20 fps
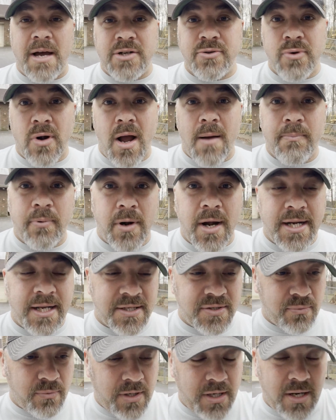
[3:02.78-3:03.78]
by drop
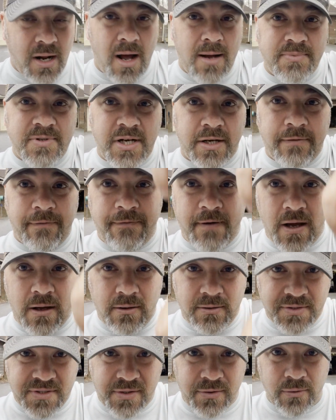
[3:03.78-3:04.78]
radius, when an object
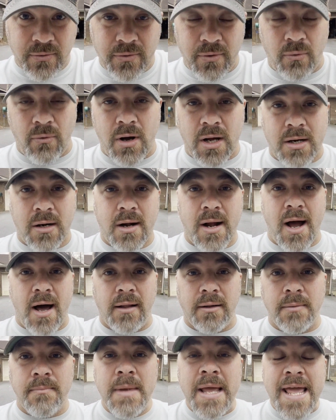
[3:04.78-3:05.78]
falls through the water
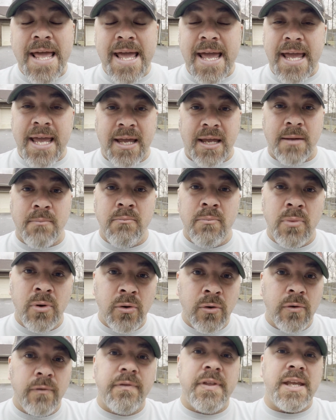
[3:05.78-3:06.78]
column, it can
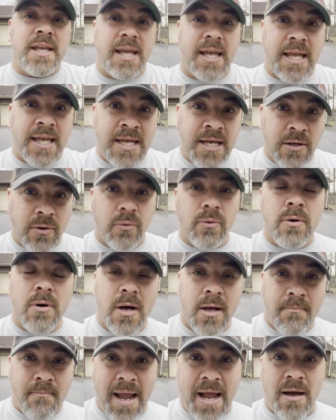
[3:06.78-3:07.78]
move the
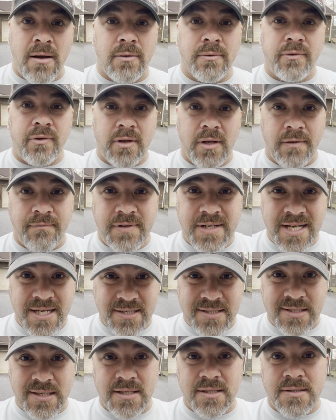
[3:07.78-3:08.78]
equal amount of
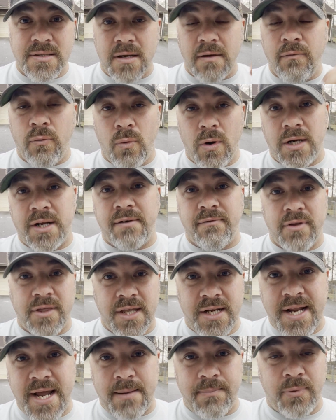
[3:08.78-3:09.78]
distance of whatever
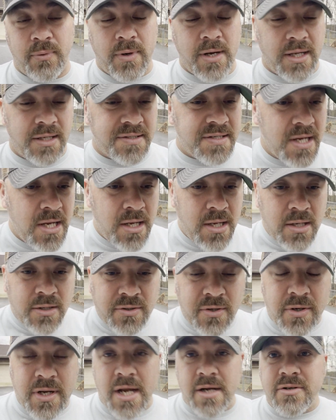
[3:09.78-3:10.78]
the depth was.
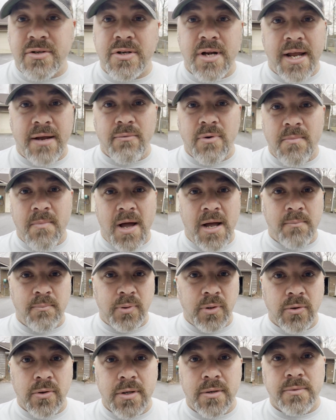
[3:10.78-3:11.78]
So yesterday when my
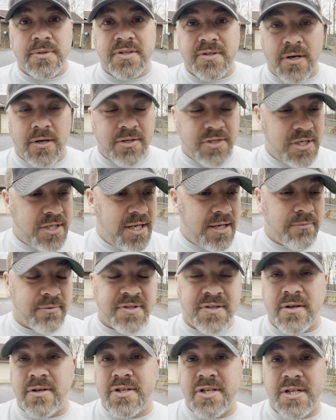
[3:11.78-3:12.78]
employee was searching, he
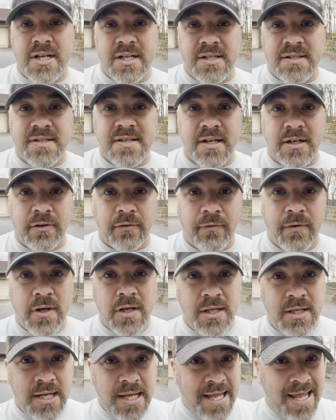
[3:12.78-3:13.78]
was searching in 6
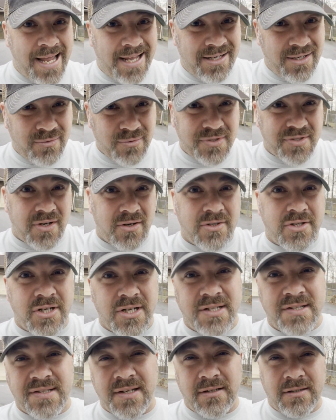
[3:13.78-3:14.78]
foot and he was searching
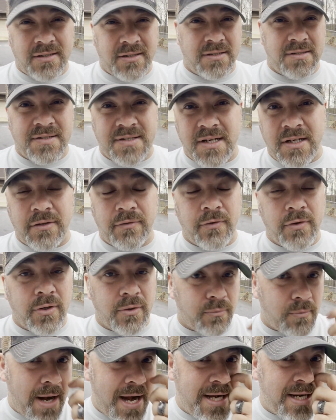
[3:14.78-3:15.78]
a six
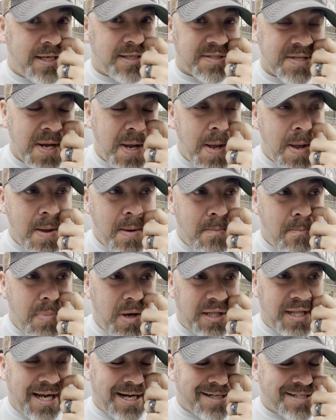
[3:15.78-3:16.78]
foot radius.
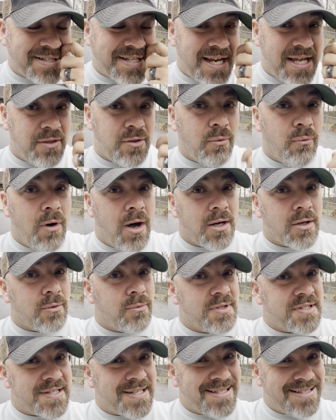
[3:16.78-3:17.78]
But like I said, the water
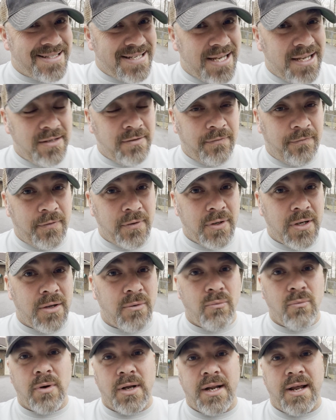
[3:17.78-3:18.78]
was at 10
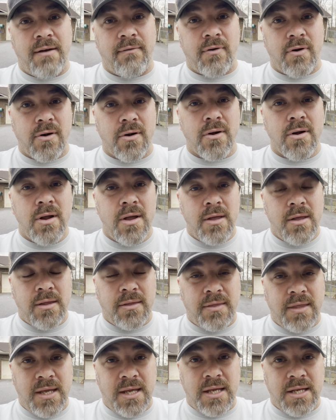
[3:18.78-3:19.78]
foot whenever
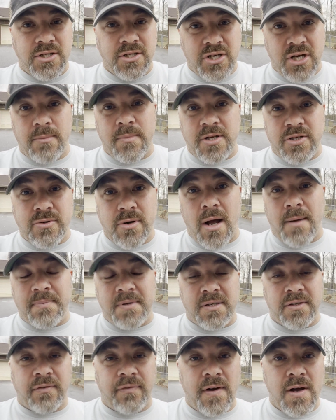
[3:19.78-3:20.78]
the gentleman dropped
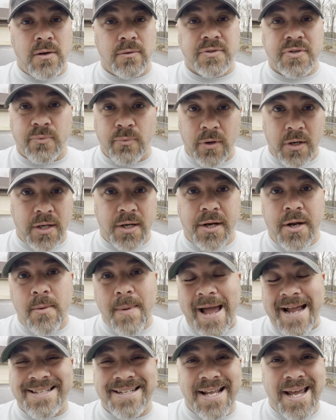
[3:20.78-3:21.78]
his phone. So we're gonna go
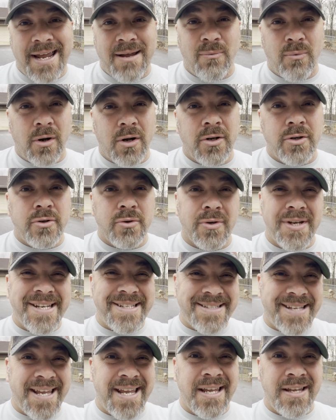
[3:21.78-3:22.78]
back today and we're gonna do
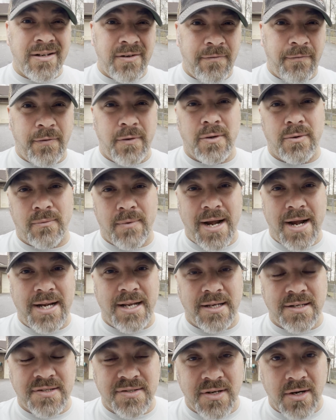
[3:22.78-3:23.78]
a 10 foot
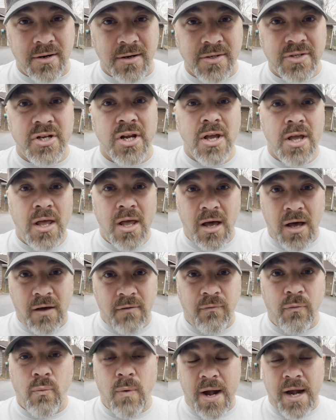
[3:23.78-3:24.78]
radius search
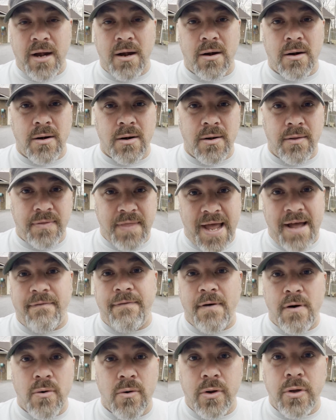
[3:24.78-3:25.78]
of where that
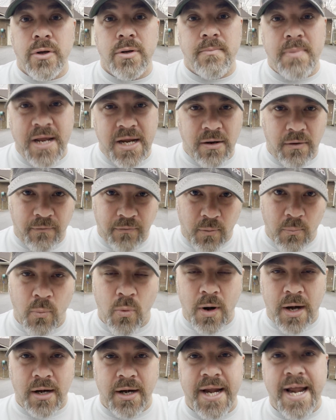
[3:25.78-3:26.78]
phone could be or from
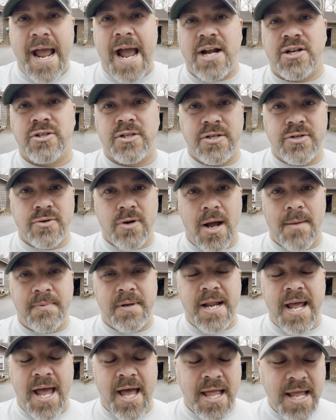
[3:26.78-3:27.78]
where he actually
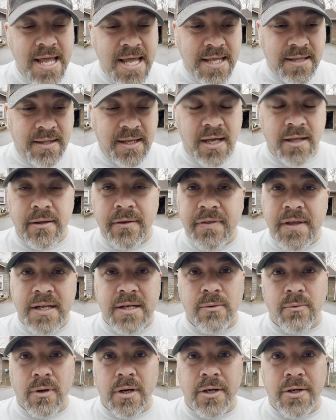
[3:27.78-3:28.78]
dropped it at. The other thing
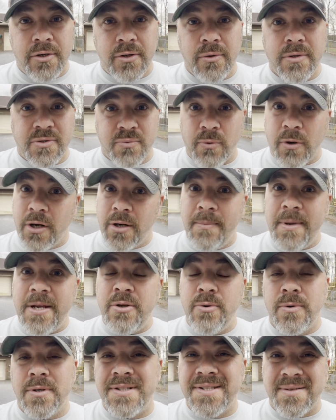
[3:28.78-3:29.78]
that we're gonna do is we're gonna
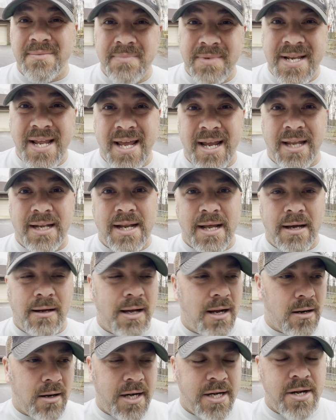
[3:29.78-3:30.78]
be doing some digging. Now,
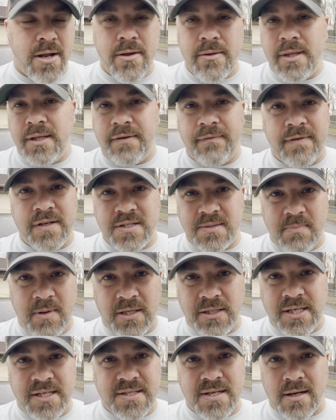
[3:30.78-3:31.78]
I already know that the
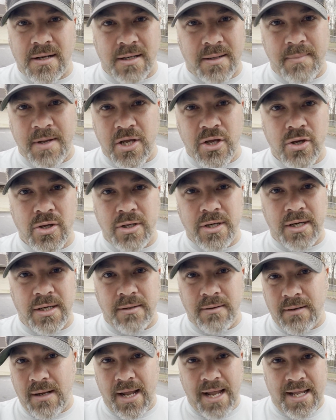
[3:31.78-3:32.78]
visibility is not gonna be good
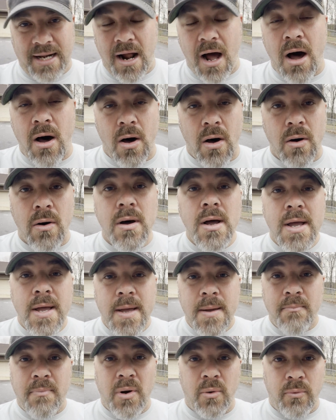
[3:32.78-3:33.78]
at all,
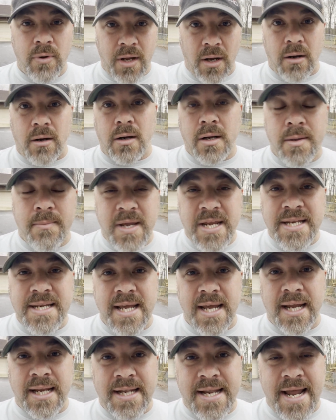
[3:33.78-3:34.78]
but we are gonna be
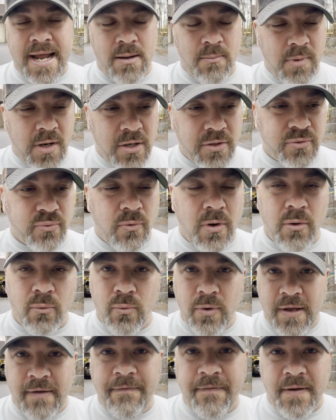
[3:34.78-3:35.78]
digging down because what
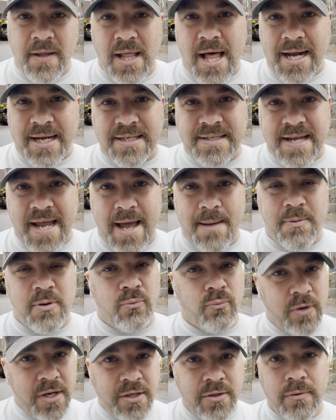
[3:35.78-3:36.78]
we feel like has
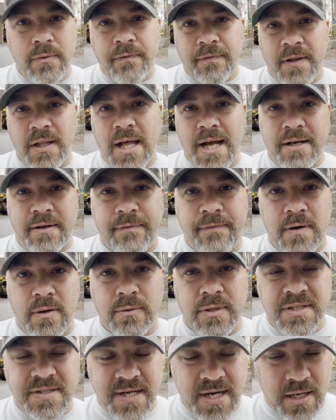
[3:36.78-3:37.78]
happened, we do feel like the
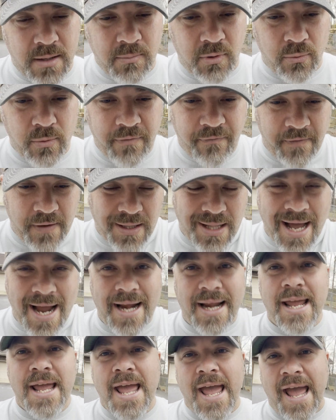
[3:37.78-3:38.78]
phone is there, but we feel like